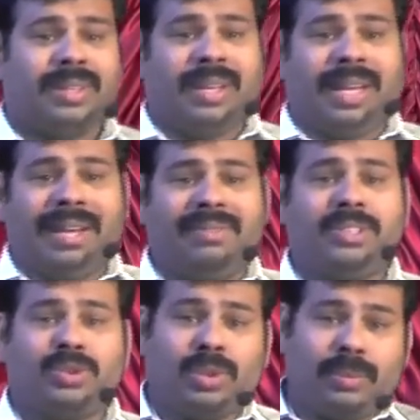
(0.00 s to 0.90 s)

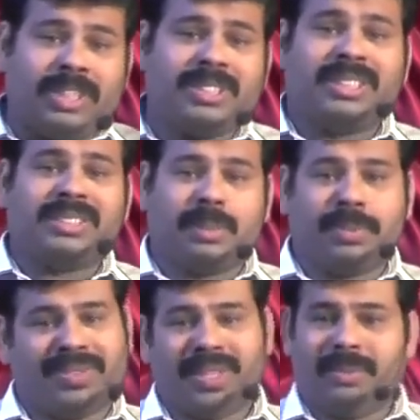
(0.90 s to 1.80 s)
having so many such type
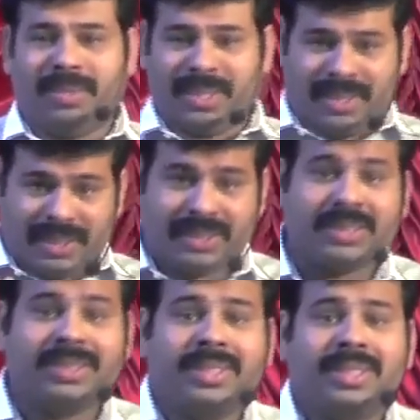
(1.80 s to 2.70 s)
of dynamic
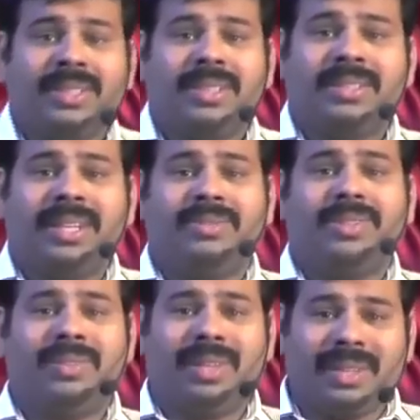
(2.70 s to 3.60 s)
areas, then
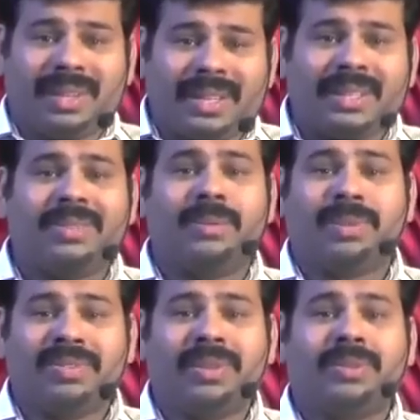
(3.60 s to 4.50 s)
we will not even
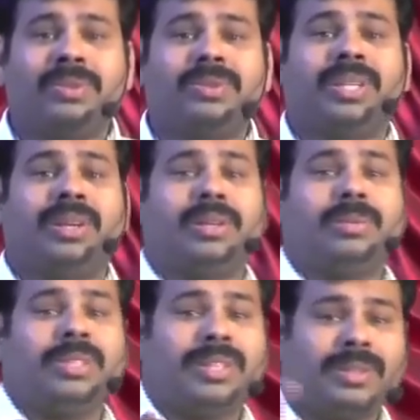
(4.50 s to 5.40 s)
prefer to use an
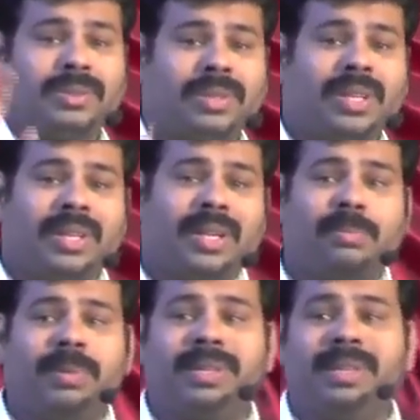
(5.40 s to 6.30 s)
automated tool.
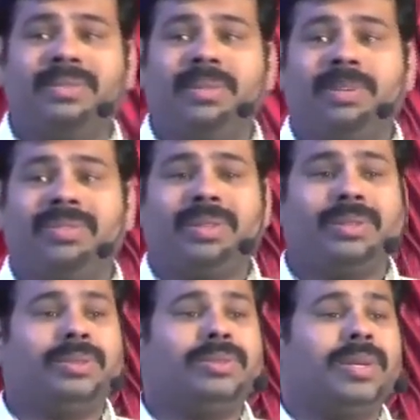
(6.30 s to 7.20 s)
Completely we prefer
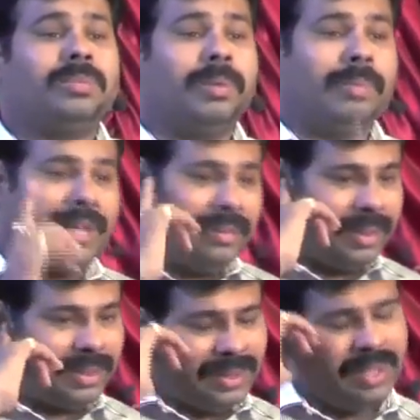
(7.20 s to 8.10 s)
to do what? Manual
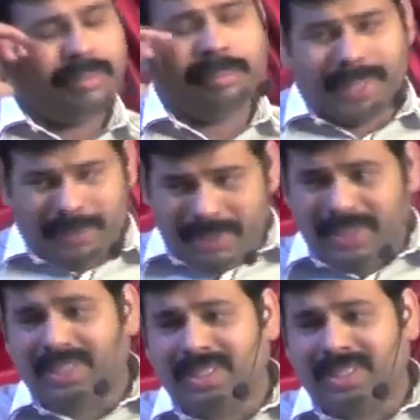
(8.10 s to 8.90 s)
test. Maybe